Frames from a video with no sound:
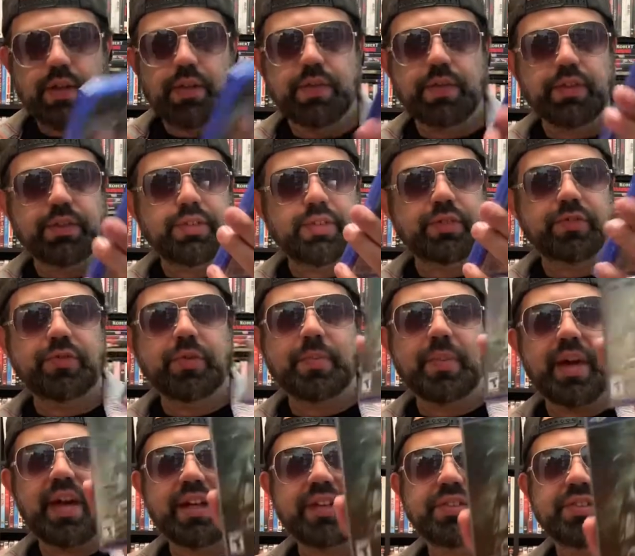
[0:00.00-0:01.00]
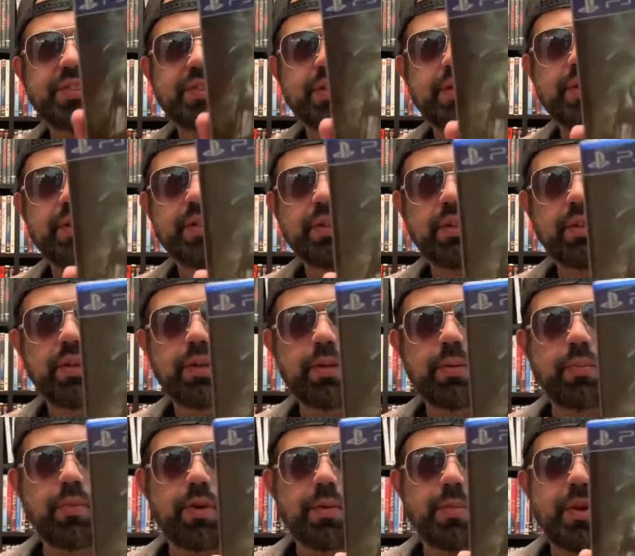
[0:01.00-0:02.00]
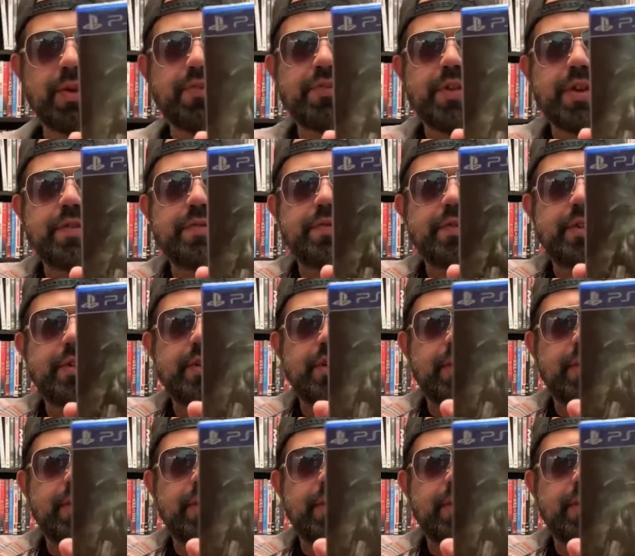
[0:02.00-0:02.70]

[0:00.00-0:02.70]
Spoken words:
This is from Xseed, one of my favorite